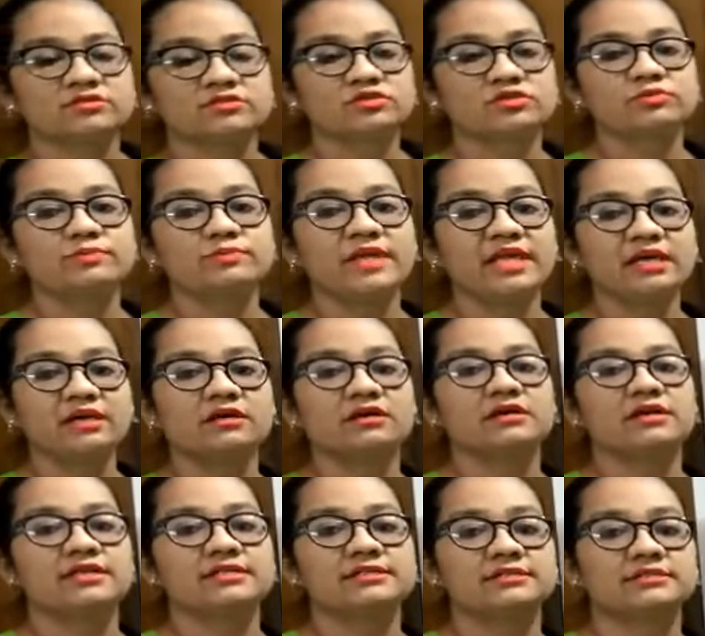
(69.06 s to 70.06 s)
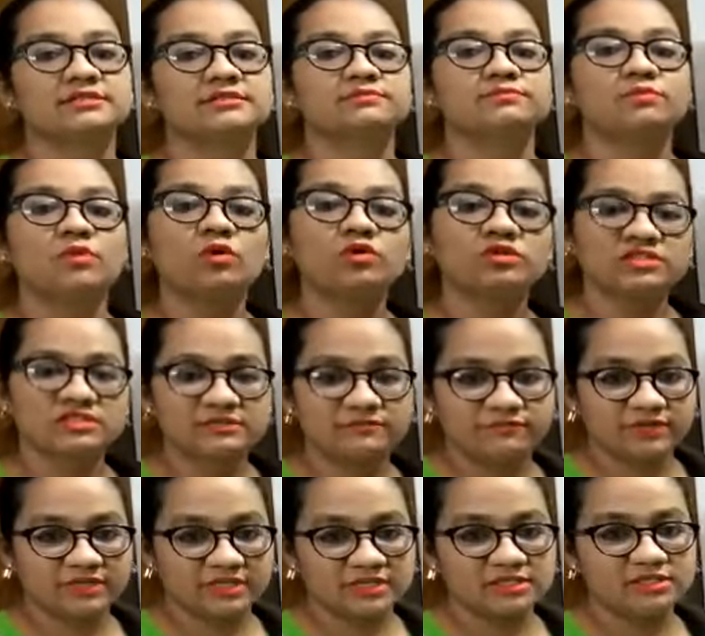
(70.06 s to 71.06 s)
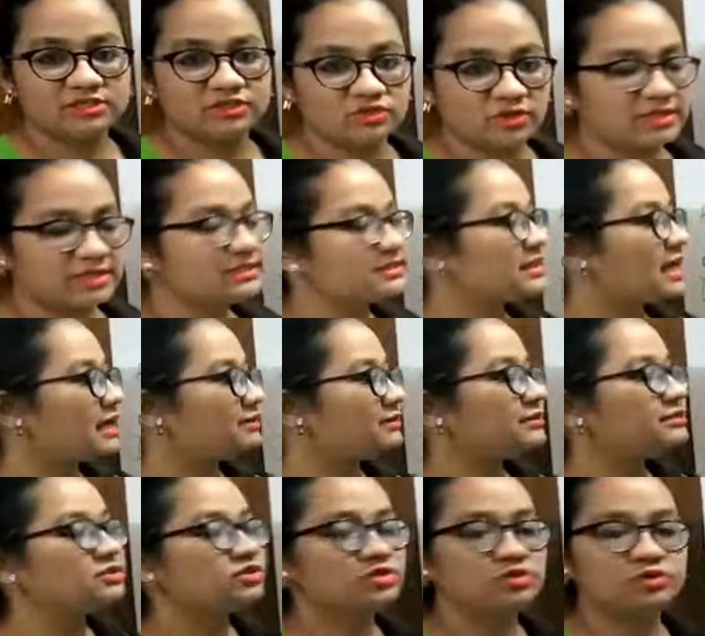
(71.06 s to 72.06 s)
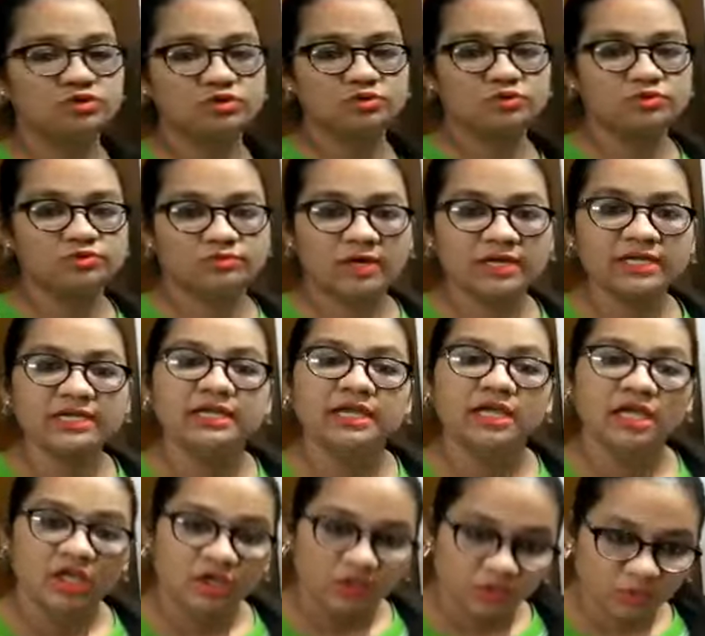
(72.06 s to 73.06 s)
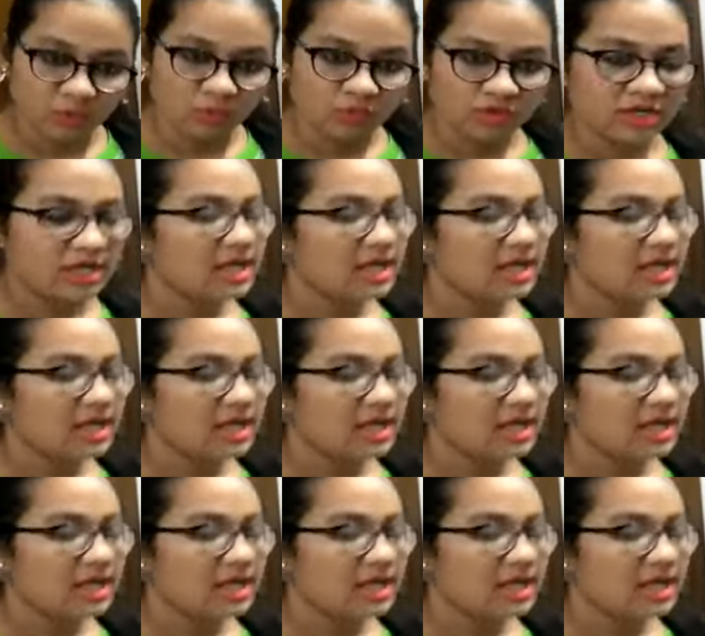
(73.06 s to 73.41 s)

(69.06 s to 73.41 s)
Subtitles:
to make his most difficult choice, that is to choose one road.